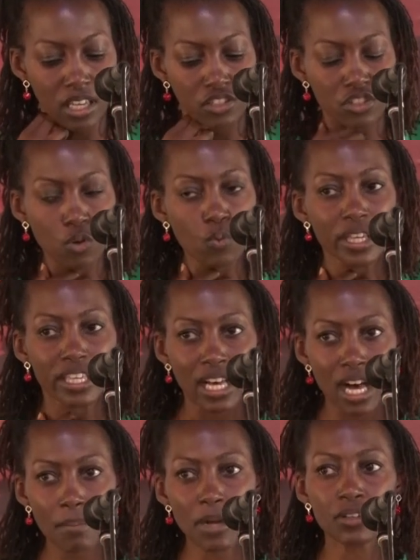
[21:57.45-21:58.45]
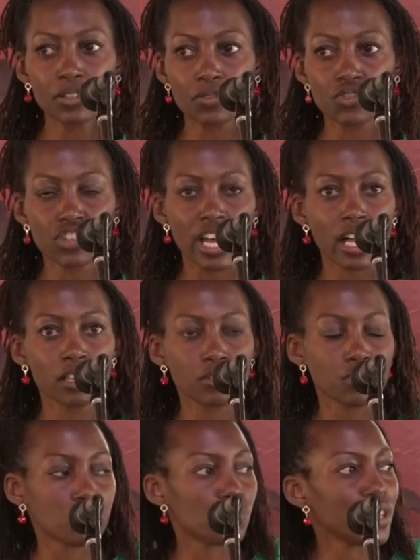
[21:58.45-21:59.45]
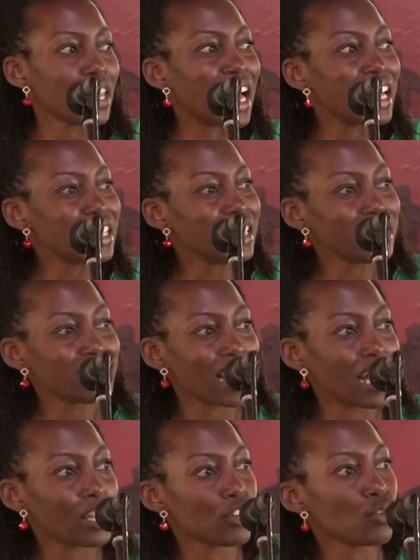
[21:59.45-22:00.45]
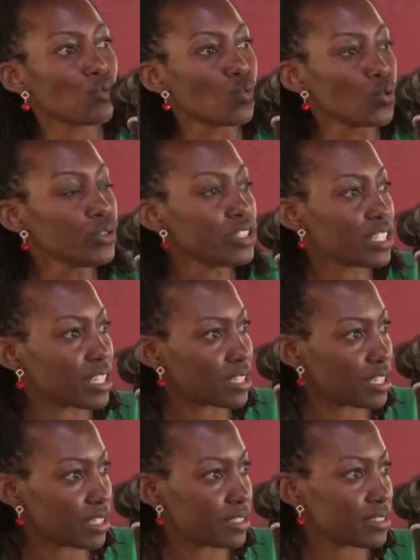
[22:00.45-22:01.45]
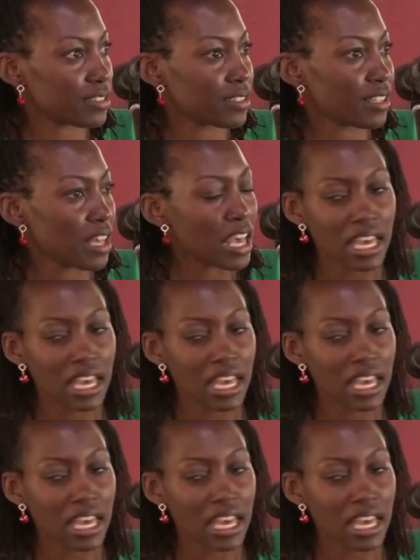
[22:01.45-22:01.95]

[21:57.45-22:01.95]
So we come out of childhood with an internal woundedness.